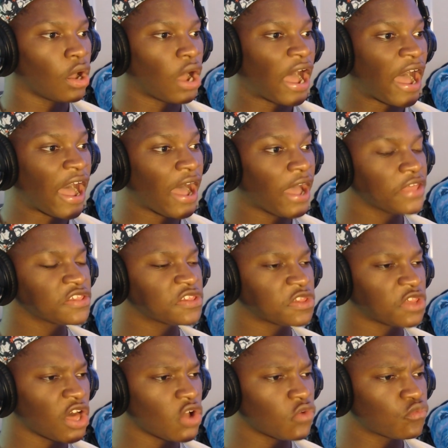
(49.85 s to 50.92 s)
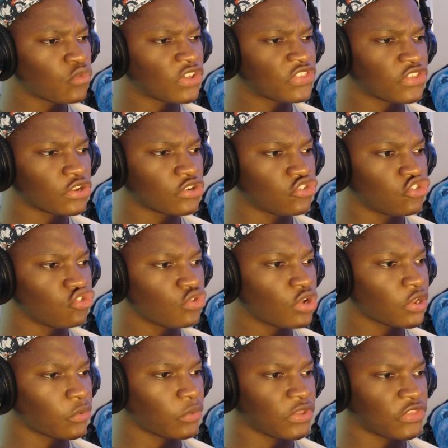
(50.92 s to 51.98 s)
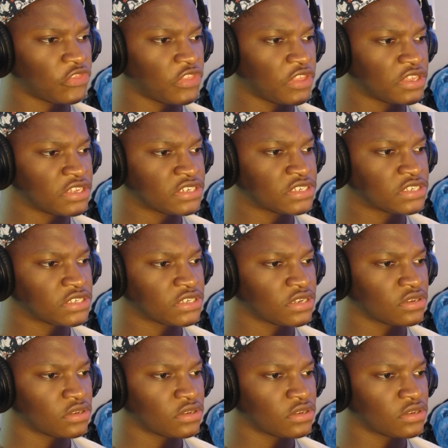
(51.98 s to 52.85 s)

I love what they're doing with this.